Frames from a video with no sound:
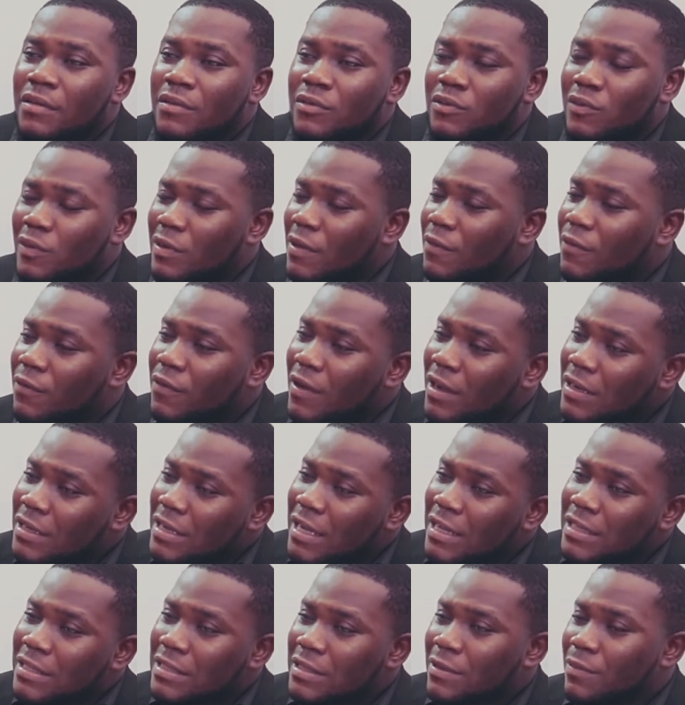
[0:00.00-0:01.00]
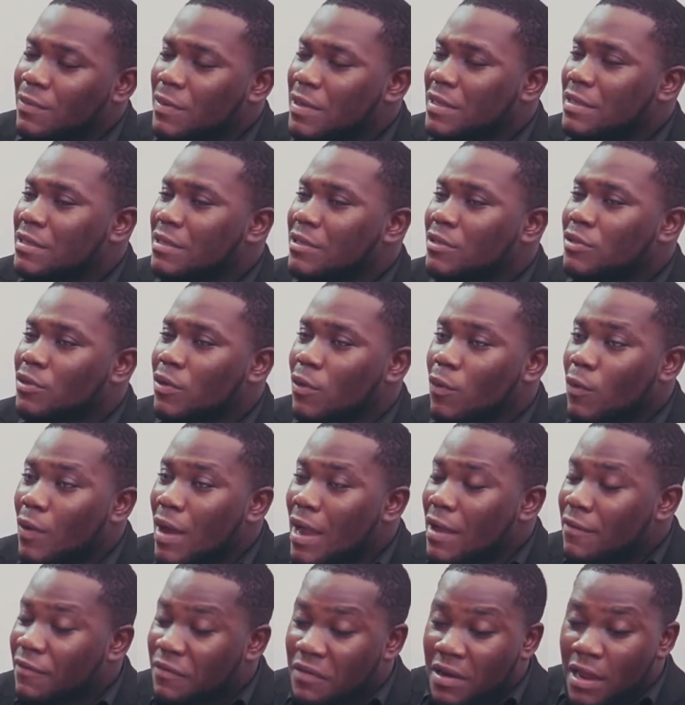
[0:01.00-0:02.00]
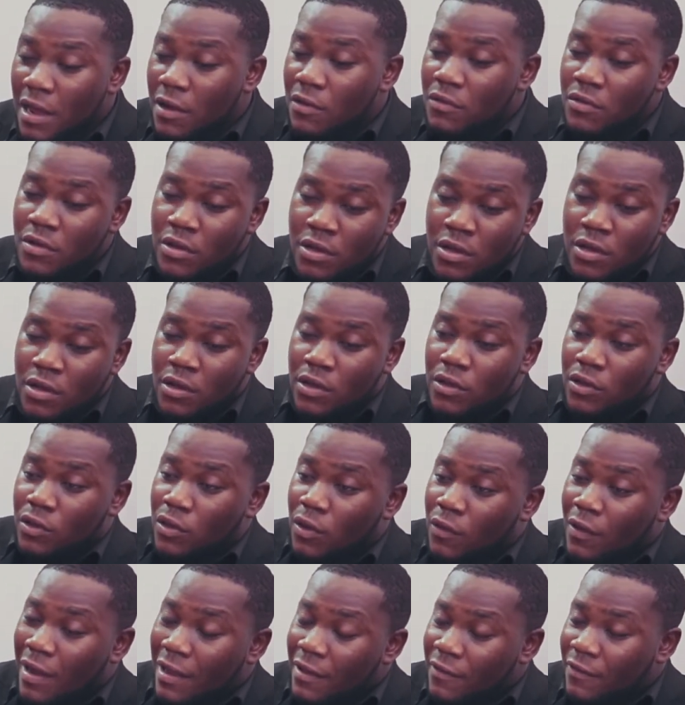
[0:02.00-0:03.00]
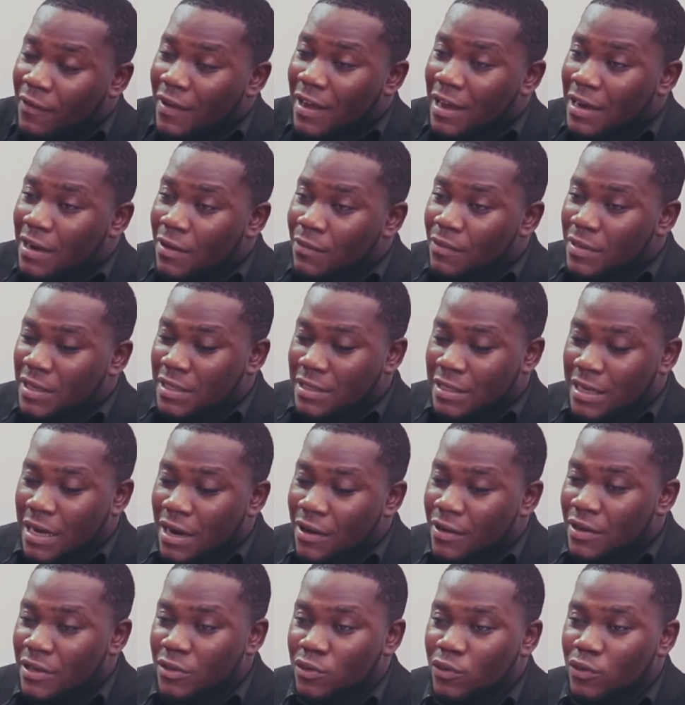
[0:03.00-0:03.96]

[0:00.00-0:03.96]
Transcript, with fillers: So the fact that the person is your wife now, your wife had a miscarriage.